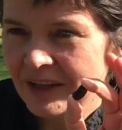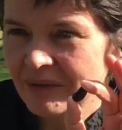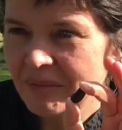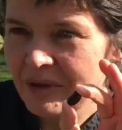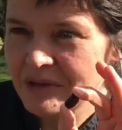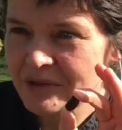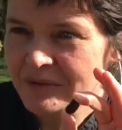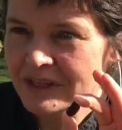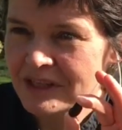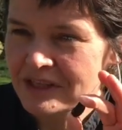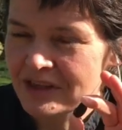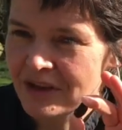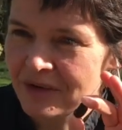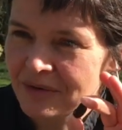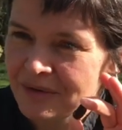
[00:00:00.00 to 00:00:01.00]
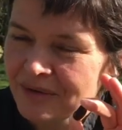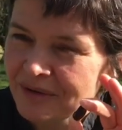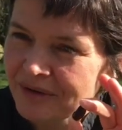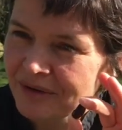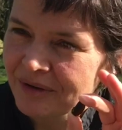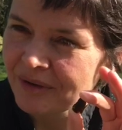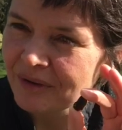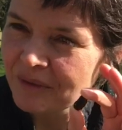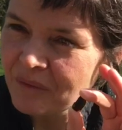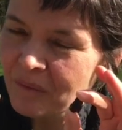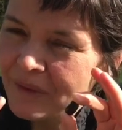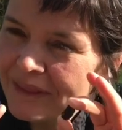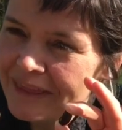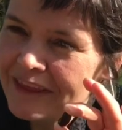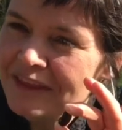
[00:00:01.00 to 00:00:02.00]
but doing so
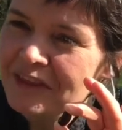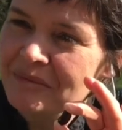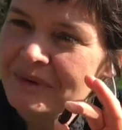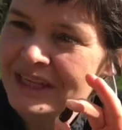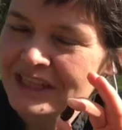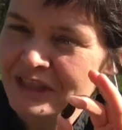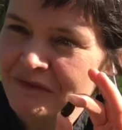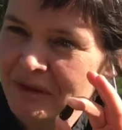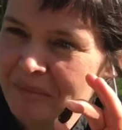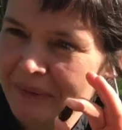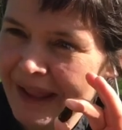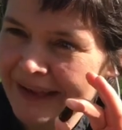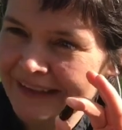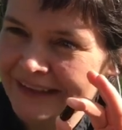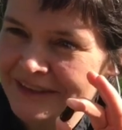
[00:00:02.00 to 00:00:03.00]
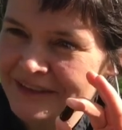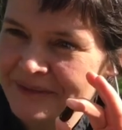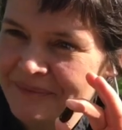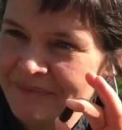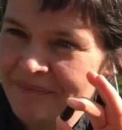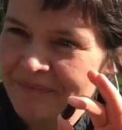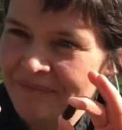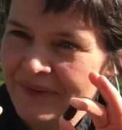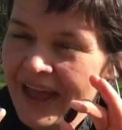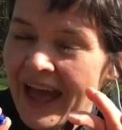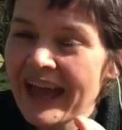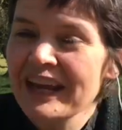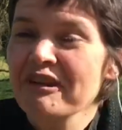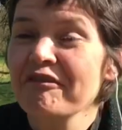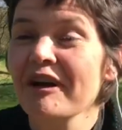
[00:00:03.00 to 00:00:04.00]
within the means of the planet.
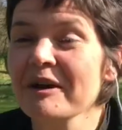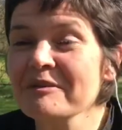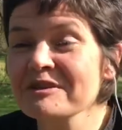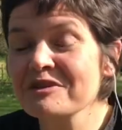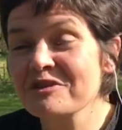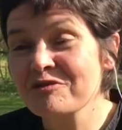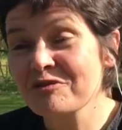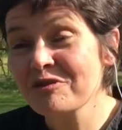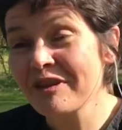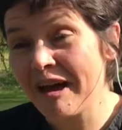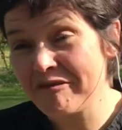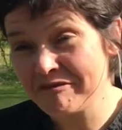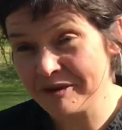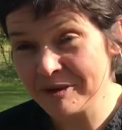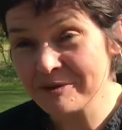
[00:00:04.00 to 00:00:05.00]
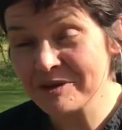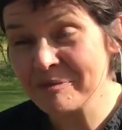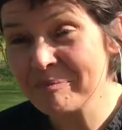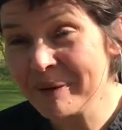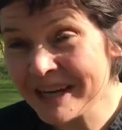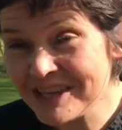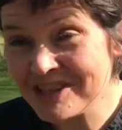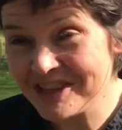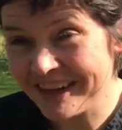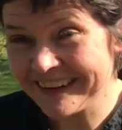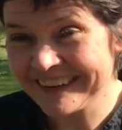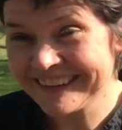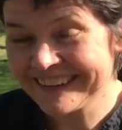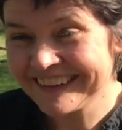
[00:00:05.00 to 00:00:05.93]
And if I was to draw that for you as a picture,